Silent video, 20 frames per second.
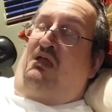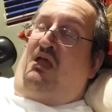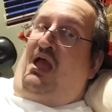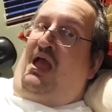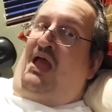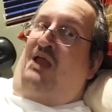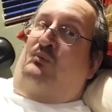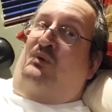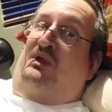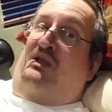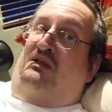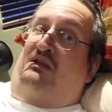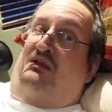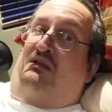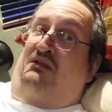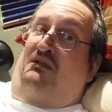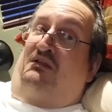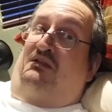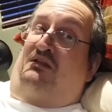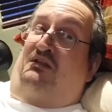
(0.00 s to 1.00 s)
And
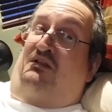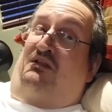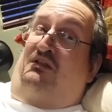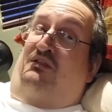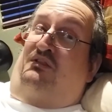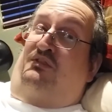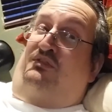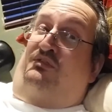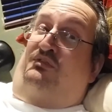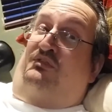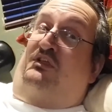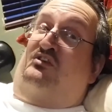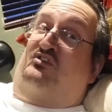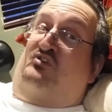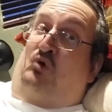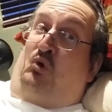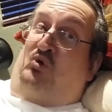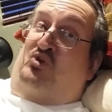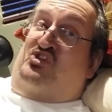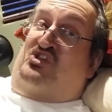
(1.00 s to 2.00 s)
when the
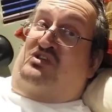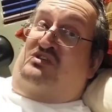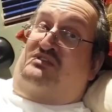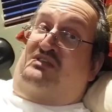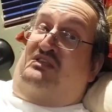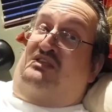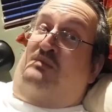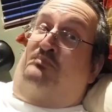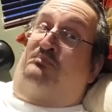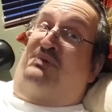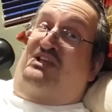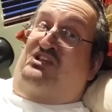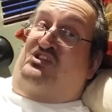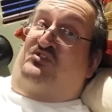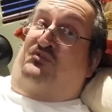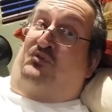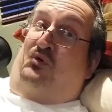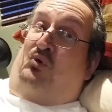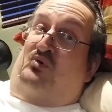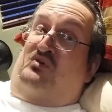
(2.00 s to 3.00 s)
torches and the
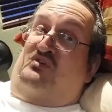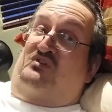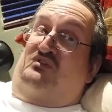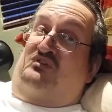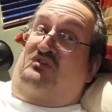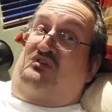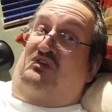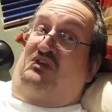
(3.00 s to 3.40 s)
pitchforks